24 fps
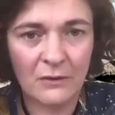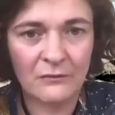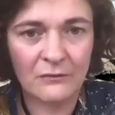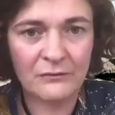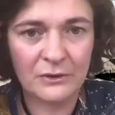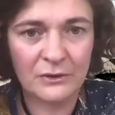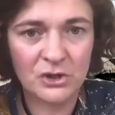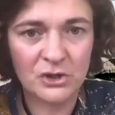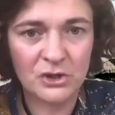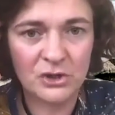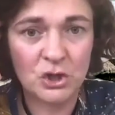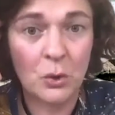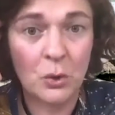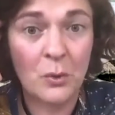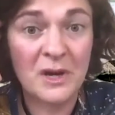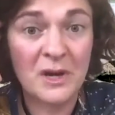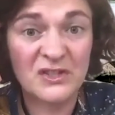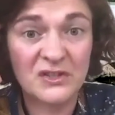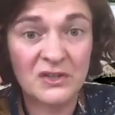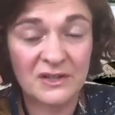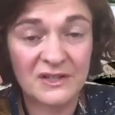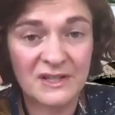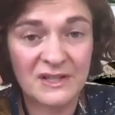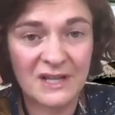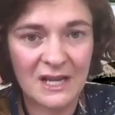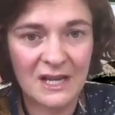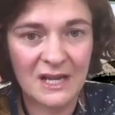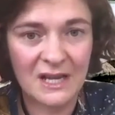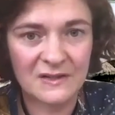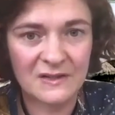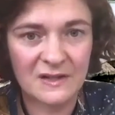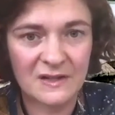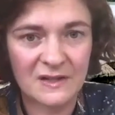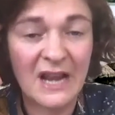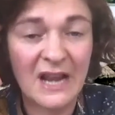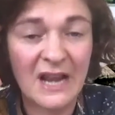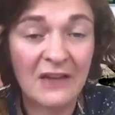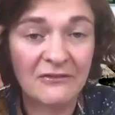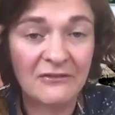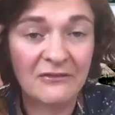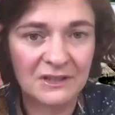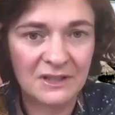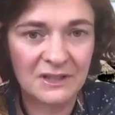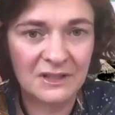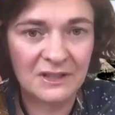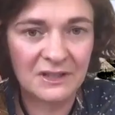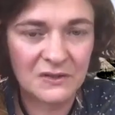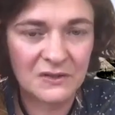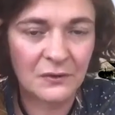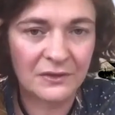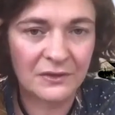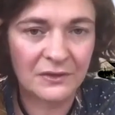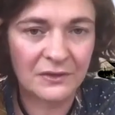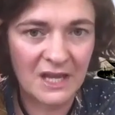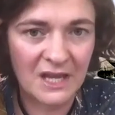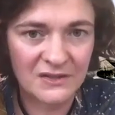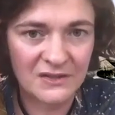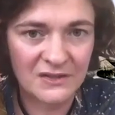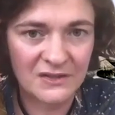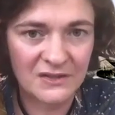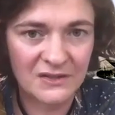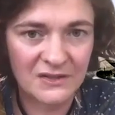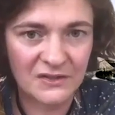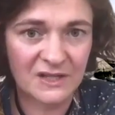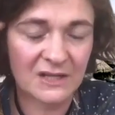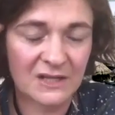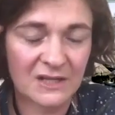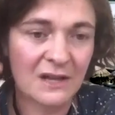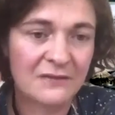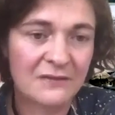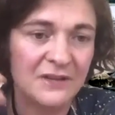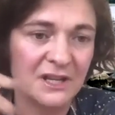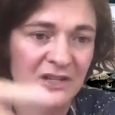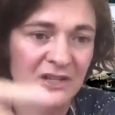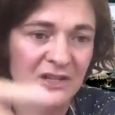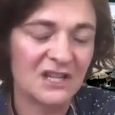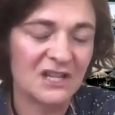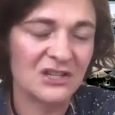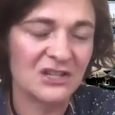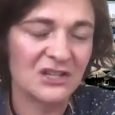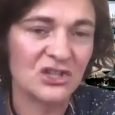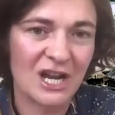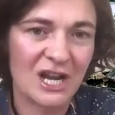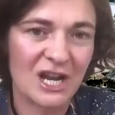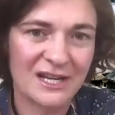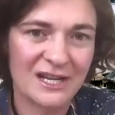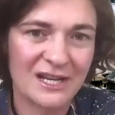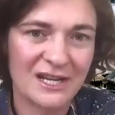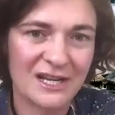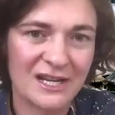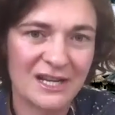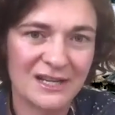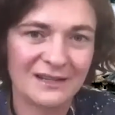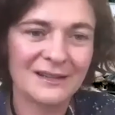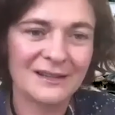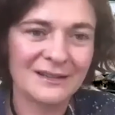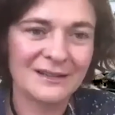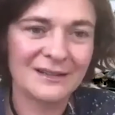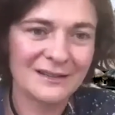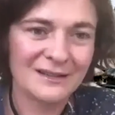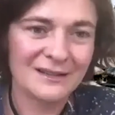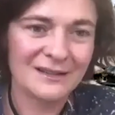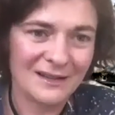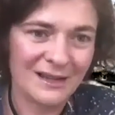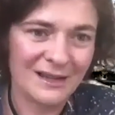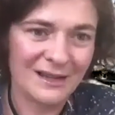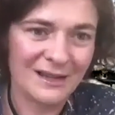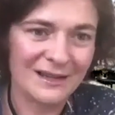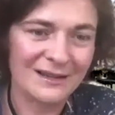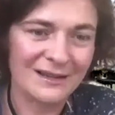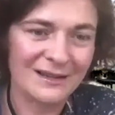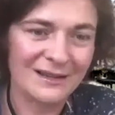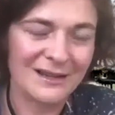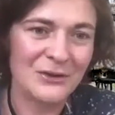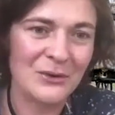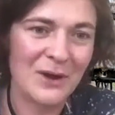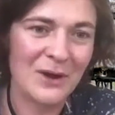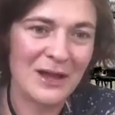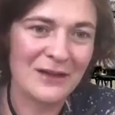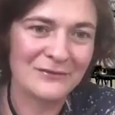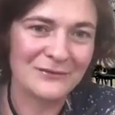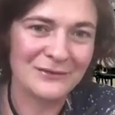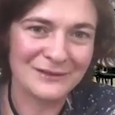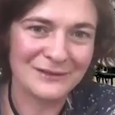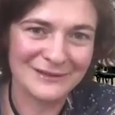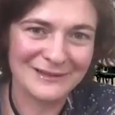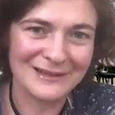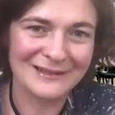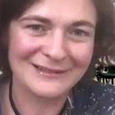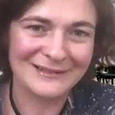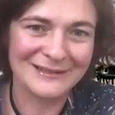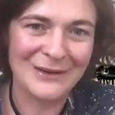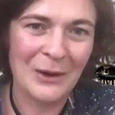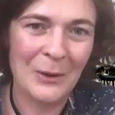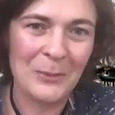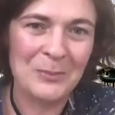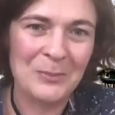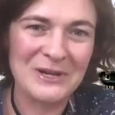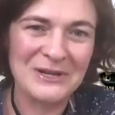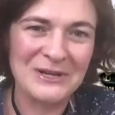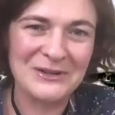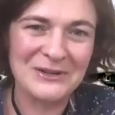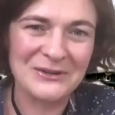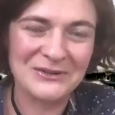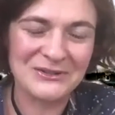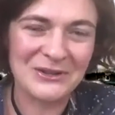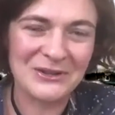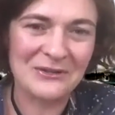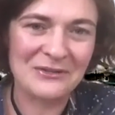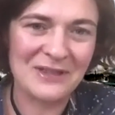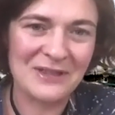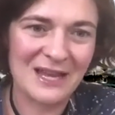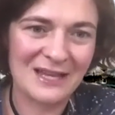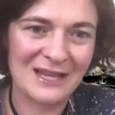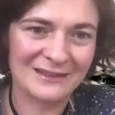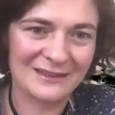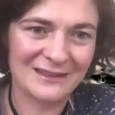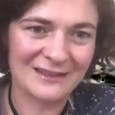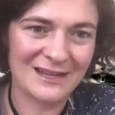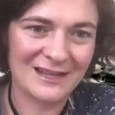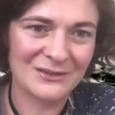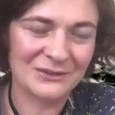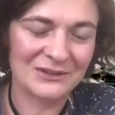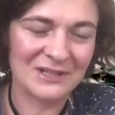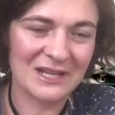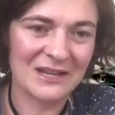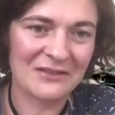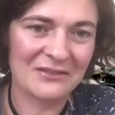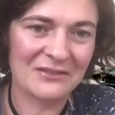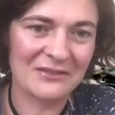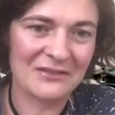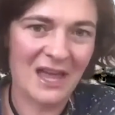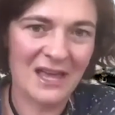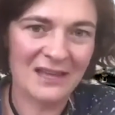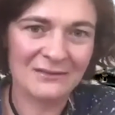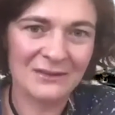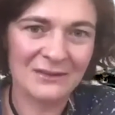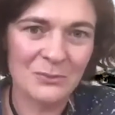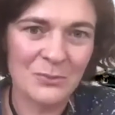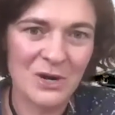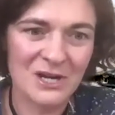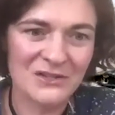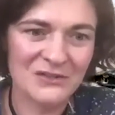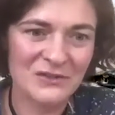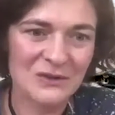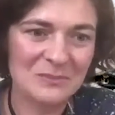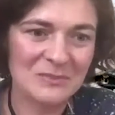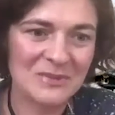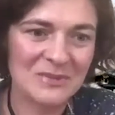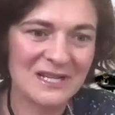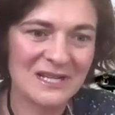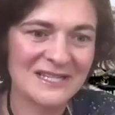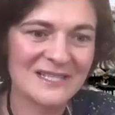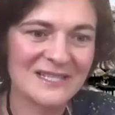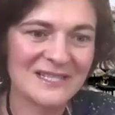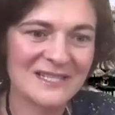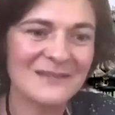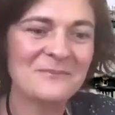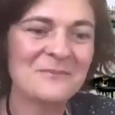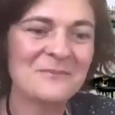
showing success and evidence for that success? I think, Sanjay, I think you have opinions on that. Can you take that question, please?